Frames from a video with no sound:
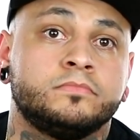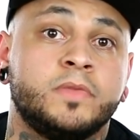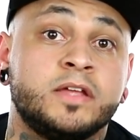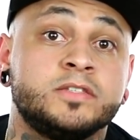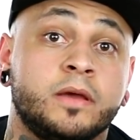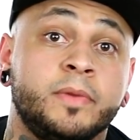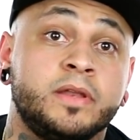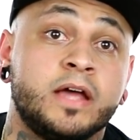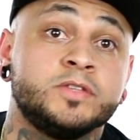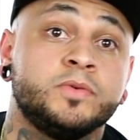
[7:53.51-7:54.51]
that's, that's just the way I
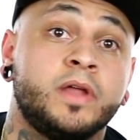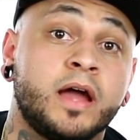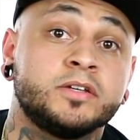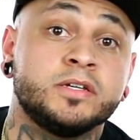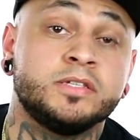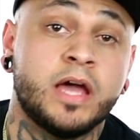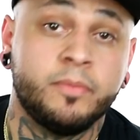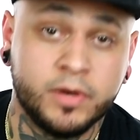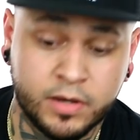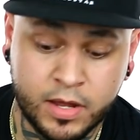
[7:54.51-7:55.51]
mean, I feel. That's what actually is
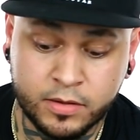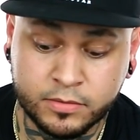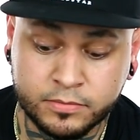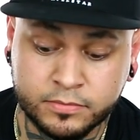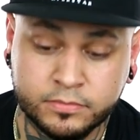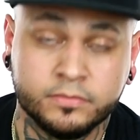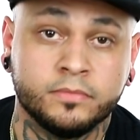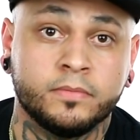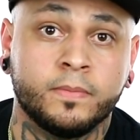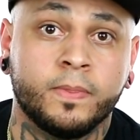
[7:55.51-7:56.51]
happening now. There's been plenty of
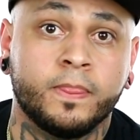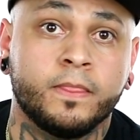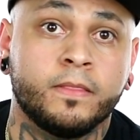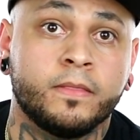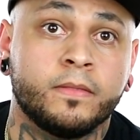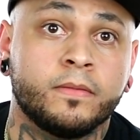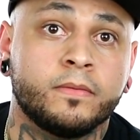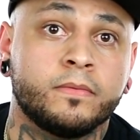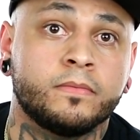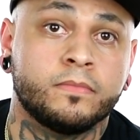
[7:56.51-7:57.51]
records that I personally
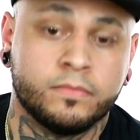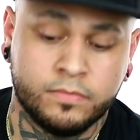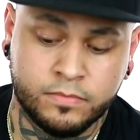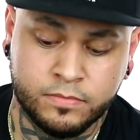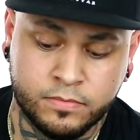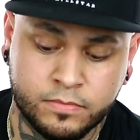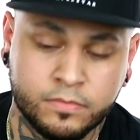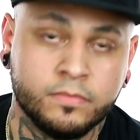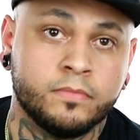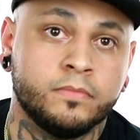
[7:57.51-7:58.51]
never
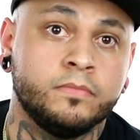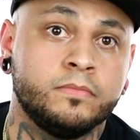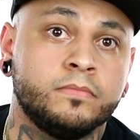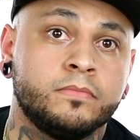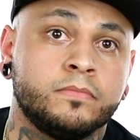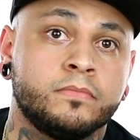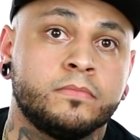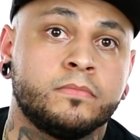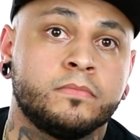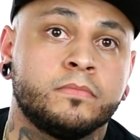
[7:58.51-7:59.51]
liked, mm-hmm. but
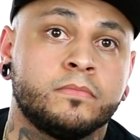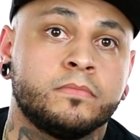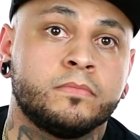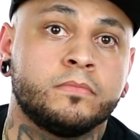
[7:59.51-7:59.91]
because the